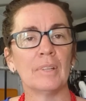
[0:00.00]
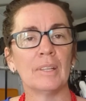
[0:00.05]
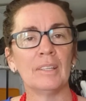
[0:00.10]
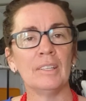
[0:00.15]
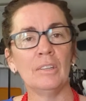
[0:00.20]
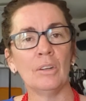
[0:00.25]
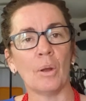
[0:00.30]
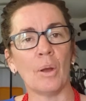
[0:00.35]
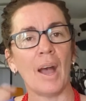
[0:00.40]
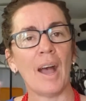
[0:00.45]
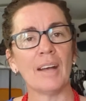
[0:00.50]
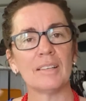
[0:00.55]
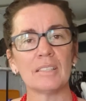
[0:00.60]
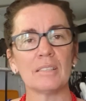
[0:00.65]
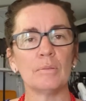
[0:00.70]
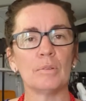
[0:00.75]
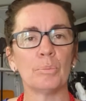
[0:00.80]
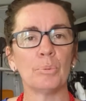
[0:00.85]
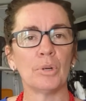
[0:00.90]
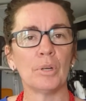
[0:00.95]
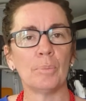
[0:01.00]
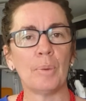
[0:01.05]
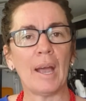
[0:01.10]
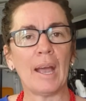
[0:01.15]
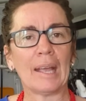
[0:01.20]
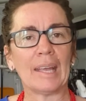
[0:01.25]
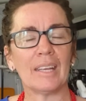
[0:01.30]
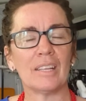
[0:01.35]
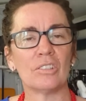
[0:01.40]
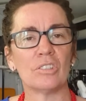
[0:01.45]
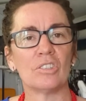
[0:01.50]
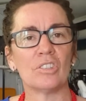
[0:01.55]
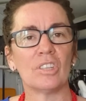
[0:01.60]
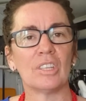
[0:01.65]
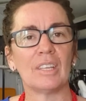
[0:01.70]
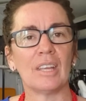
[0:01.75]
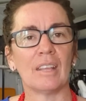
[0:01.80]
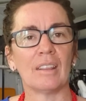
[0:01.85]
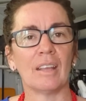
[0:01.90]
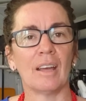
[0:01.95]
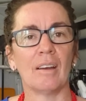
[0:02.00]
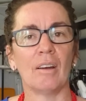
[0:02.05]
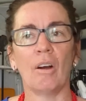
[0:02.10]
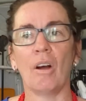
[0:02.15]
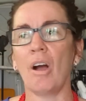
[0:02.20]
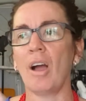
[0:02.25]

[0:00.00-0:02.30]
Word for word: you know, ask them to put a package together.